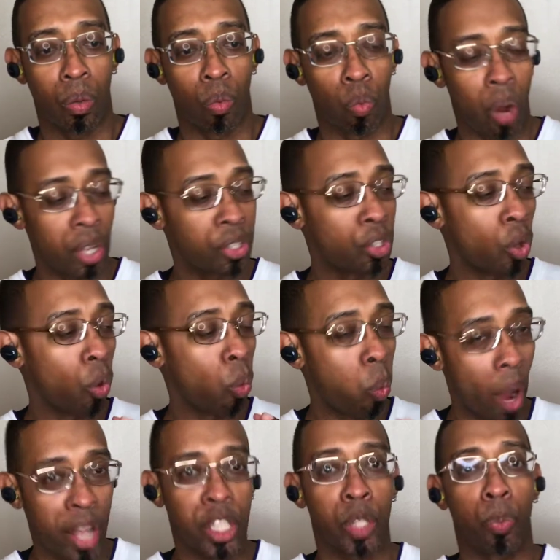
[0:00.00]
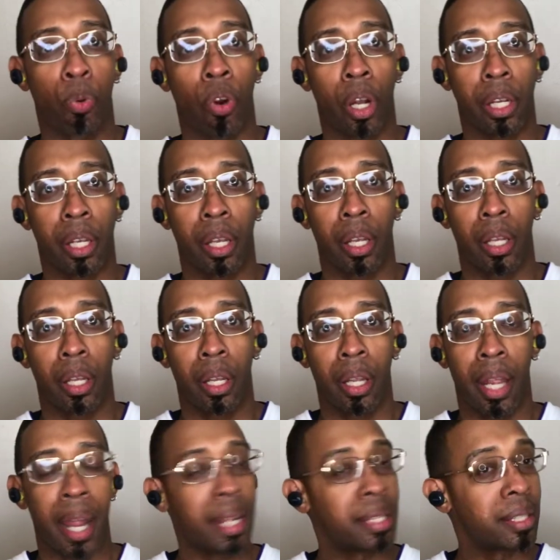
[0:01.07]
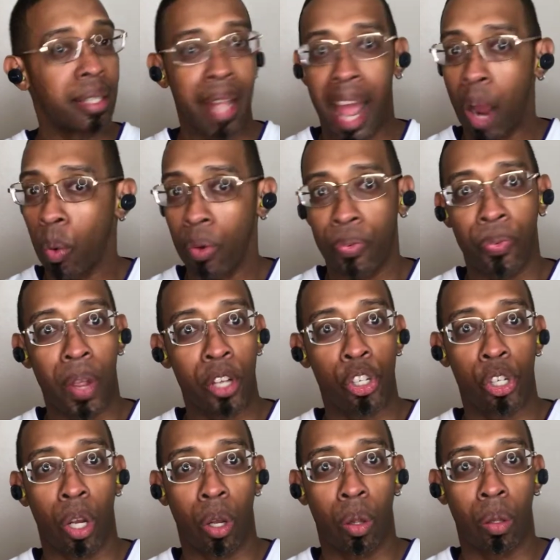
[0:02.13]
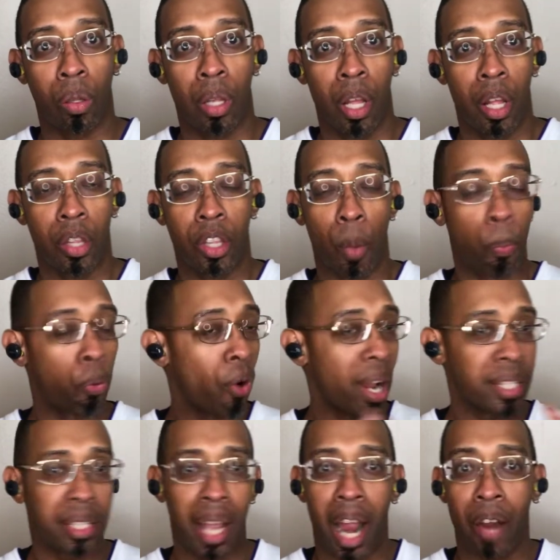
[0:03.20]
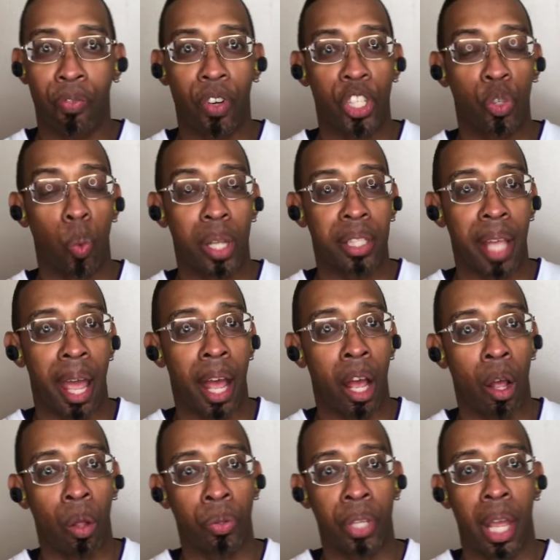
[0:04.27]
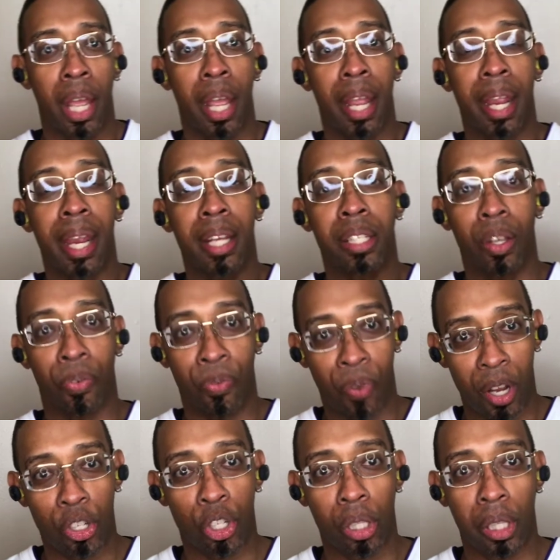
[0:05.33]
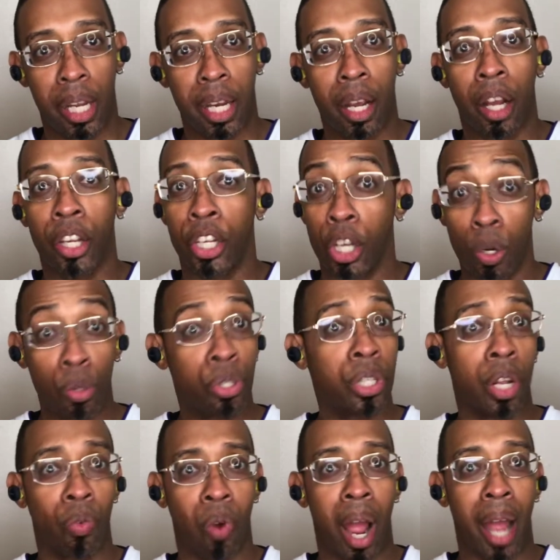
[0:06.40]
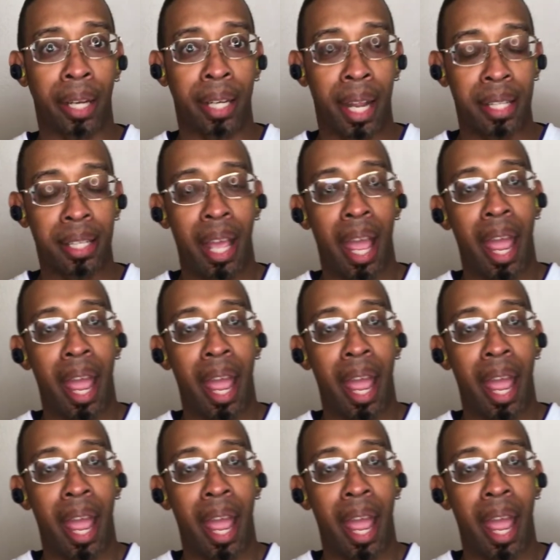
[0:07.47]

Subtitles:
Russell Westbrook, it's now official. The press conference was held. He is officially a Houston Rocket.